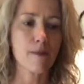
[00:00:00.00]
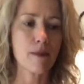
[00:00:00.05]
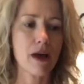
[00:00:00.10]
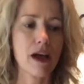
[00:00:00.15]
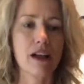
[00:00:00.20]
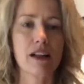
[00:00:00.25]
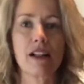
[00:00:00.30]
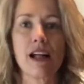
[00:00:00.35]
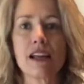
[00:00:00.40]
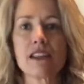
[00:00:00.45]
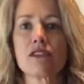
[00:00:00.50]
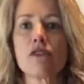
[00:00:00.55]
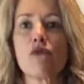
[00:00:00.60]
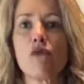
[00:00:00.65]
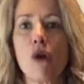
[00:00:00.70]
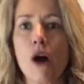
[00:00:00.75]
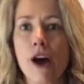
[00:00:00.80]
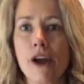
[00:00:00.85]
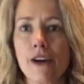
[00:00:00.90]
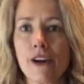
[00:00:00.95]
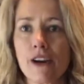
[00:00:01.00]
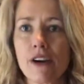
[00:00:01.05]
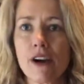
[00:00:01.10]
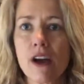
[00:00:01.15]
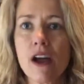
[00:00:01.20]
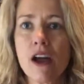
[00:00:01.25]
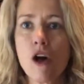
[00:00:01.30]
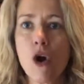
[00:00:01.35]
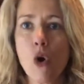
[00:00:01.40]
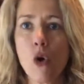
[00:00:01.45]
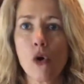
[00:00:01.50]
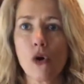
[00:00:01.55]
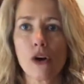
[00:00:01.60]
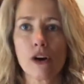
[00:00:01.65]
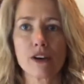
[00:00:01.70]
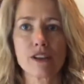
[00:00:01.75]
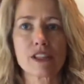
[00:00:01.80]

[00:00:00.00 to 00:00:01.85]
a glass of water or